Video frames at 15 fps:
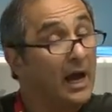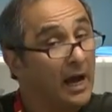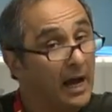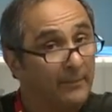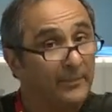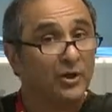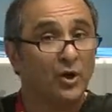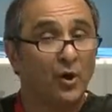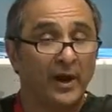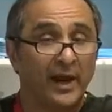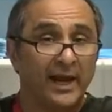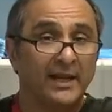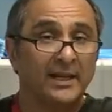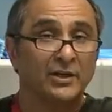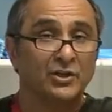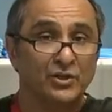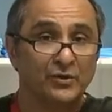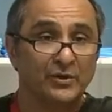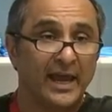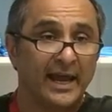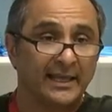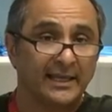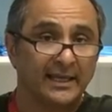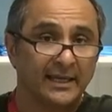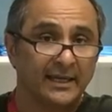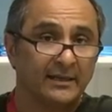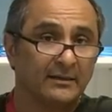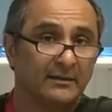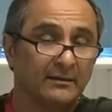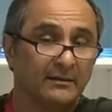I'm going to go ahead and do that
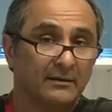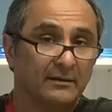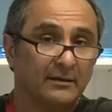again